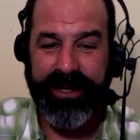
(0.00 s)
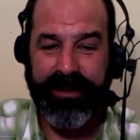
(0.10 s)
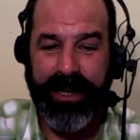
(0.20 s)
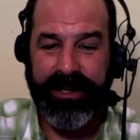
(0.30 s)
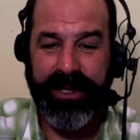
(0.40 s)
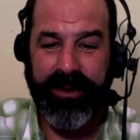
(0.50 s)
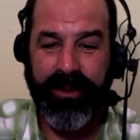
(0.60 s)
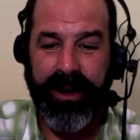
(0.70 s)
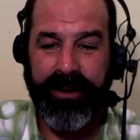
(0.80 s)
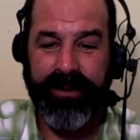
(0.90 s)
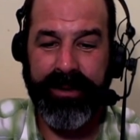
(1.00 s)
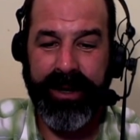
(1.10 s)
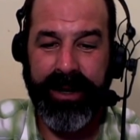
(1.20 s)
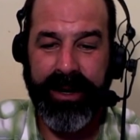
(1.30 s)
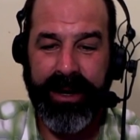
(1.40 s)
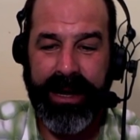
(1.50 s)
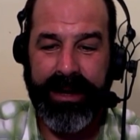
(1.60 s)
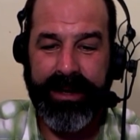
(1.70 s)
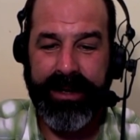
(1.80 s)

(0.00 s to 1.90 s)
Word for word: uh, Ming Chi Kuo uh,